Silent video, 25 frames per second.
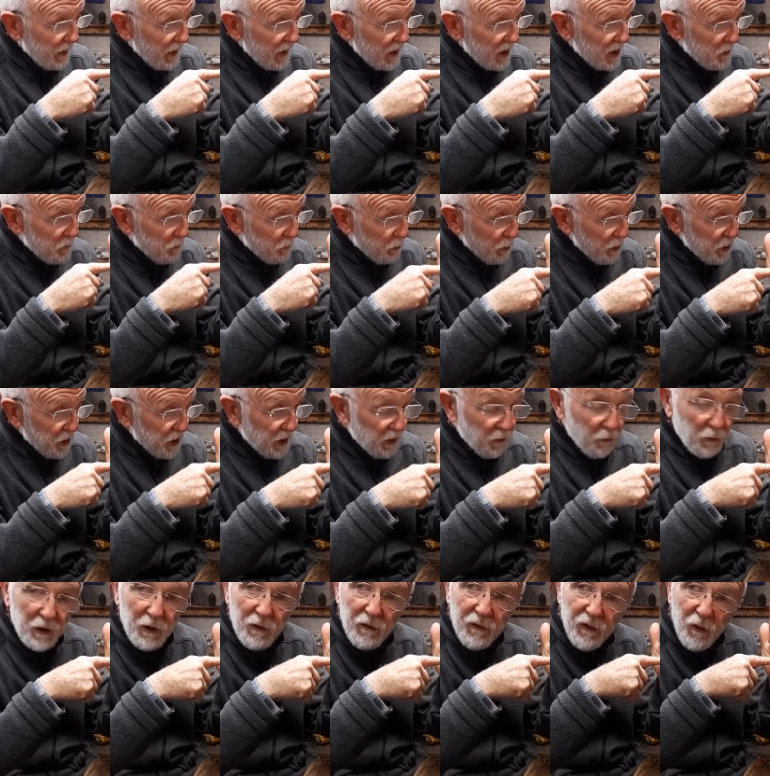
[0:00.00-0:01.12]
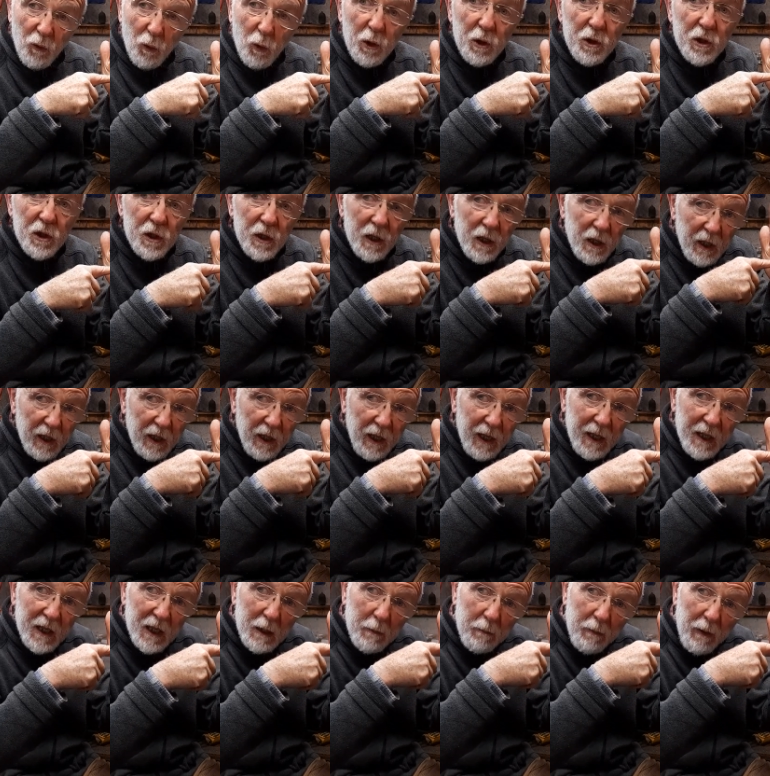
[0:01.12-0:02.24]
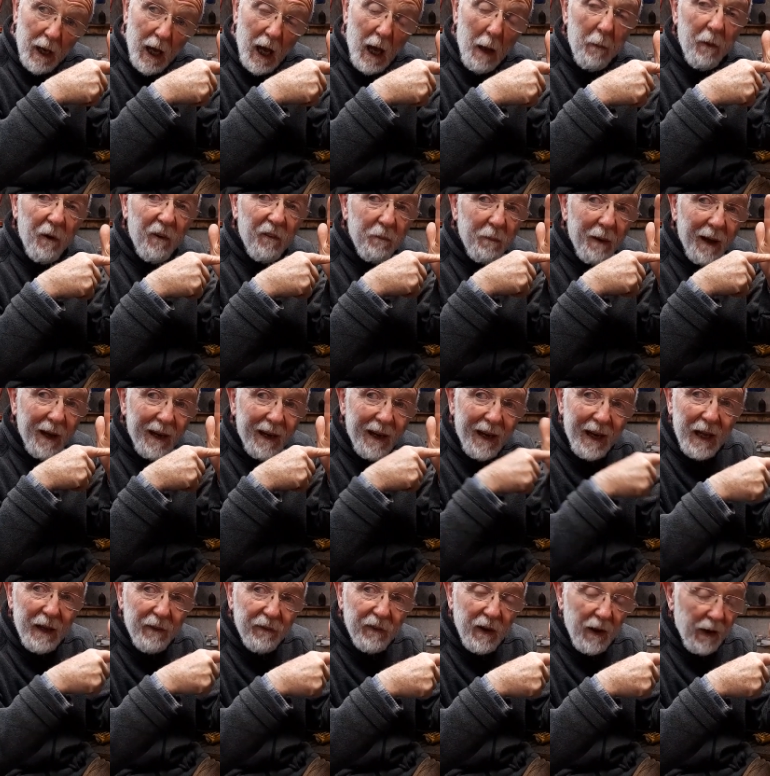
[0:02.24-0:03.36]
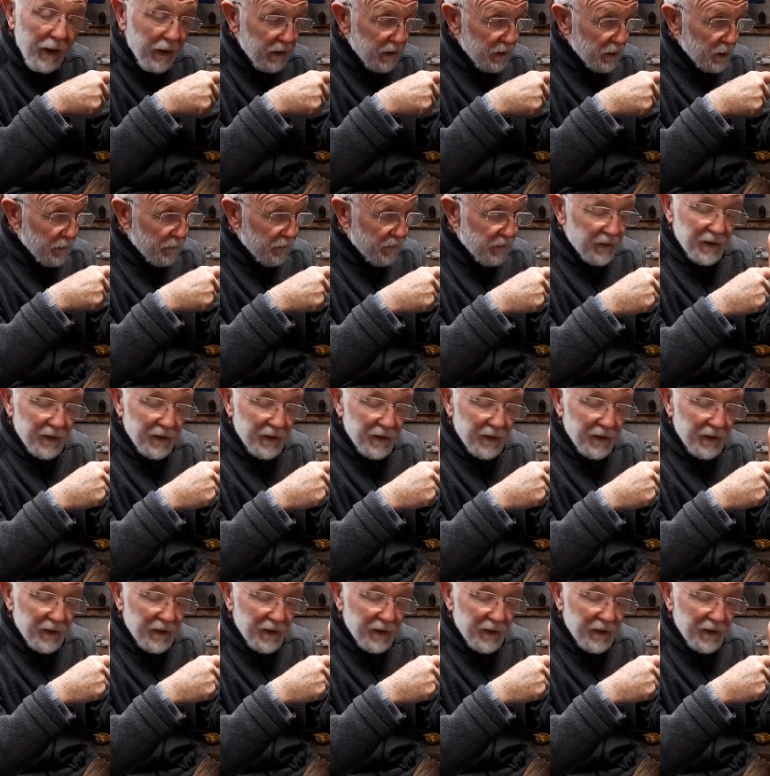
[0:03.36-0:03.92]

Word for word: is pushing with a force into the palm of my left hand.